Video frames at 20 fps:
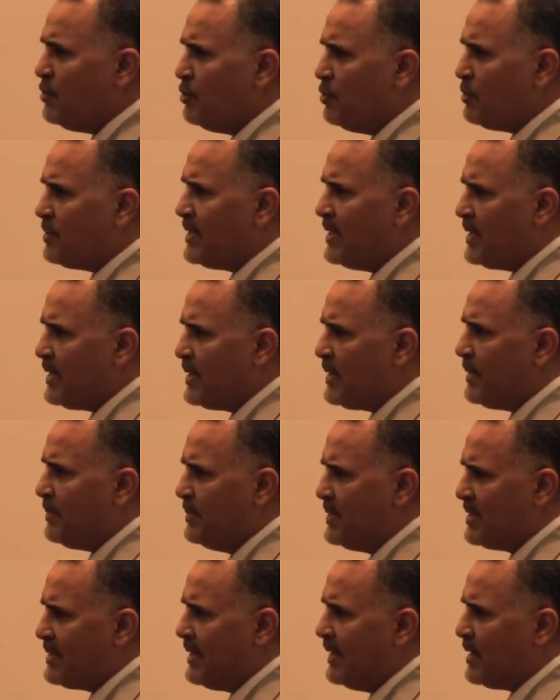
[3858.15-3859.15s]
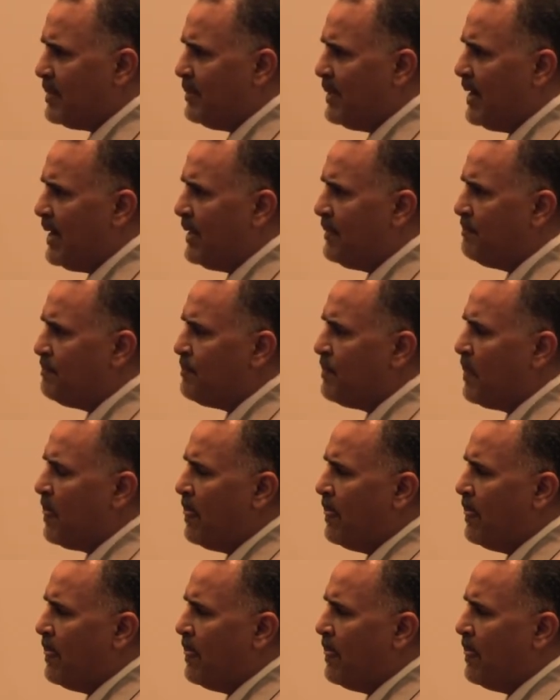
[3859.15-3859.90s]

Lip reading: Do you think, Ms. Karman,